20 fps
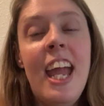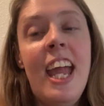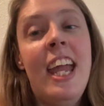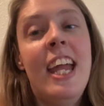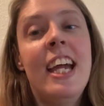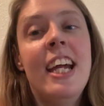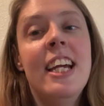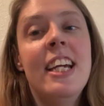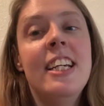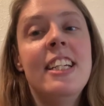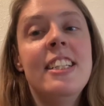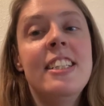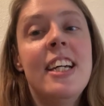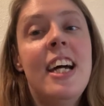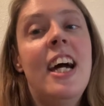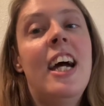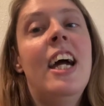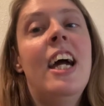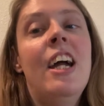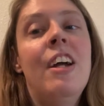and
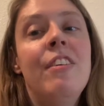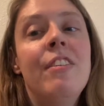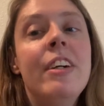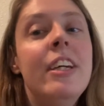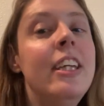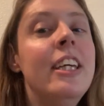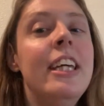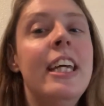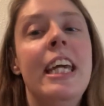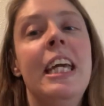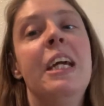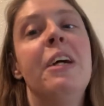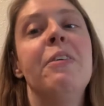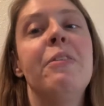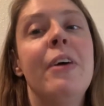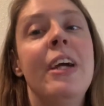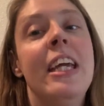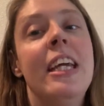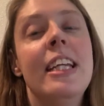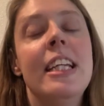I really can't
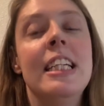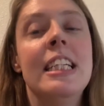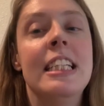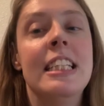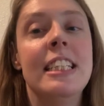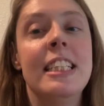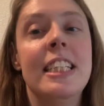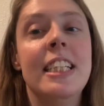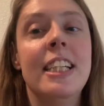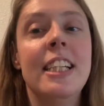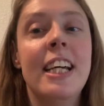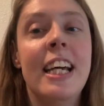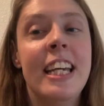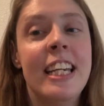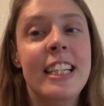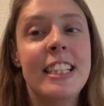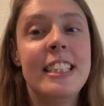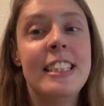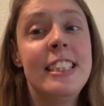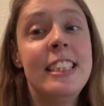wait until I
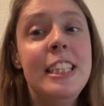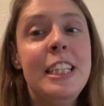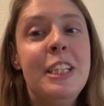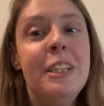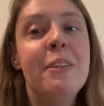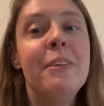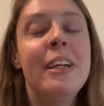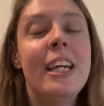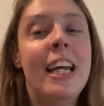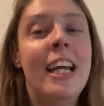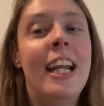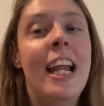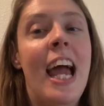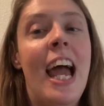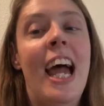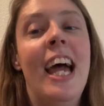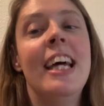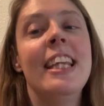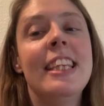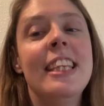can see you again
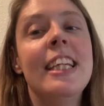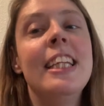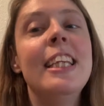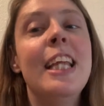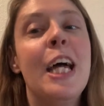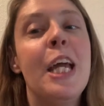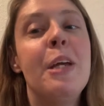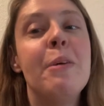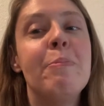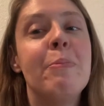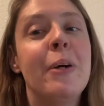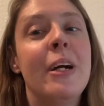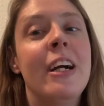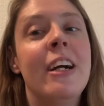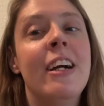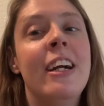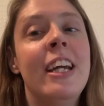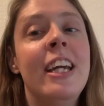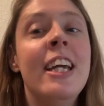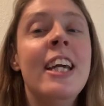at the
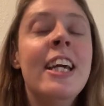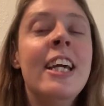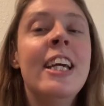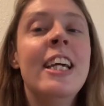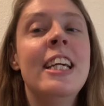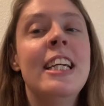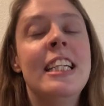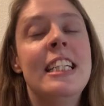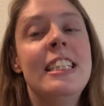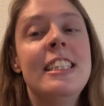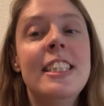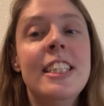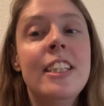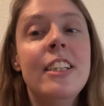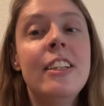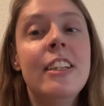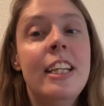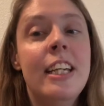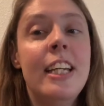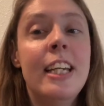library.
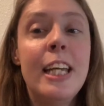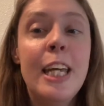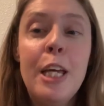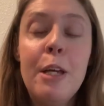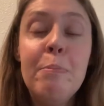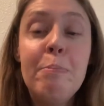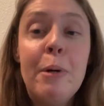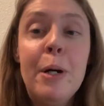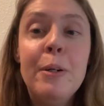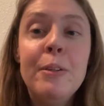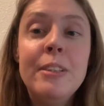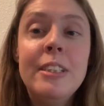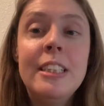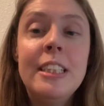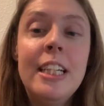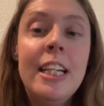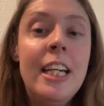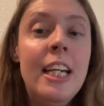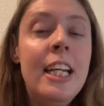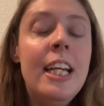Until then, keep
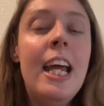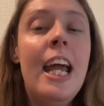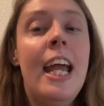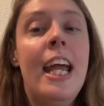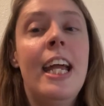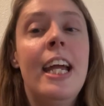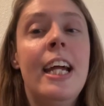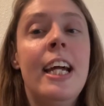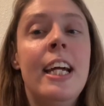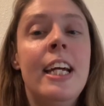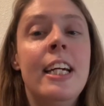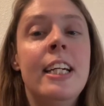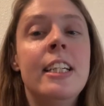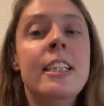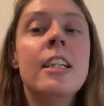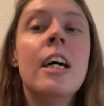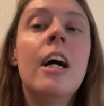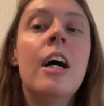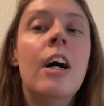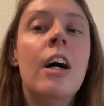posted and
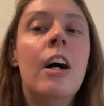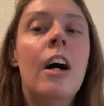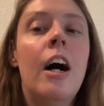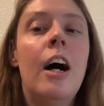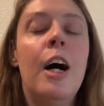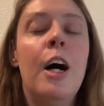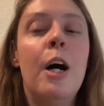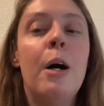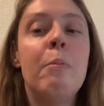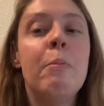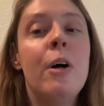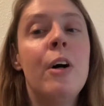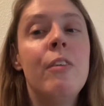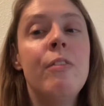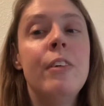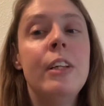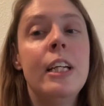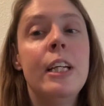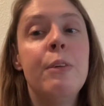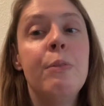um,
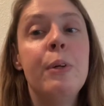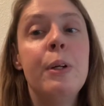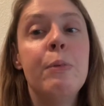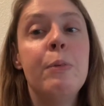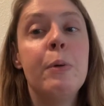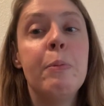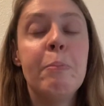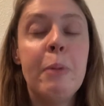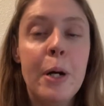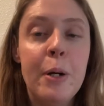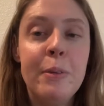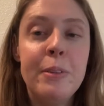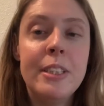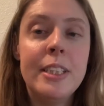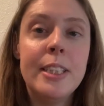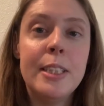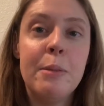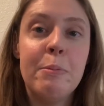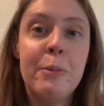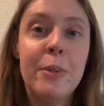hopefully we will
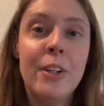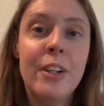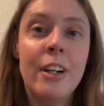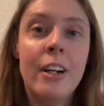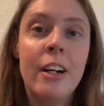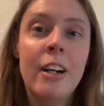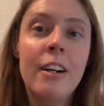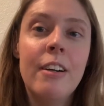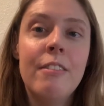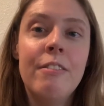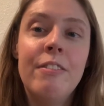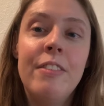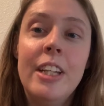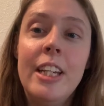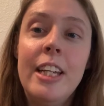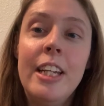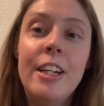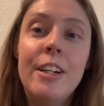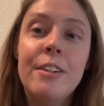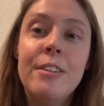post some more
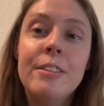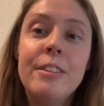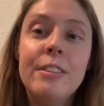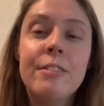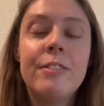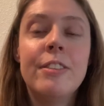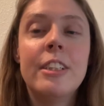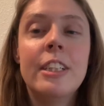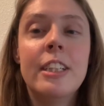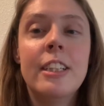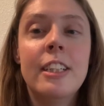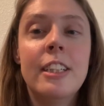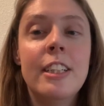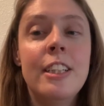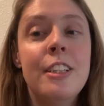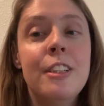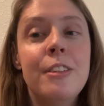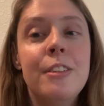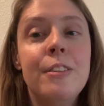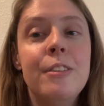videos for
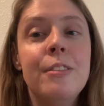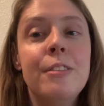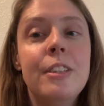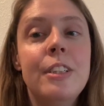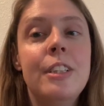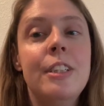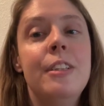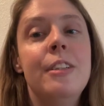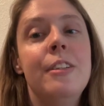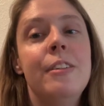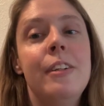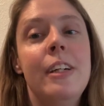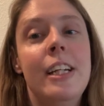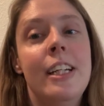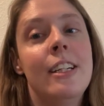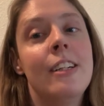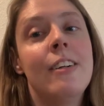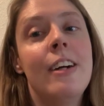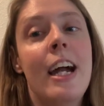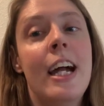you to
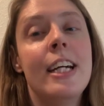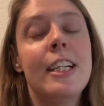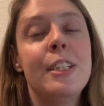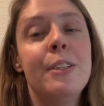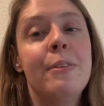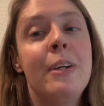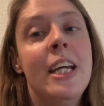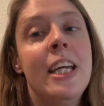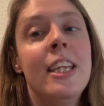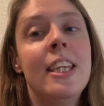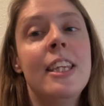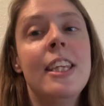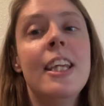interact with.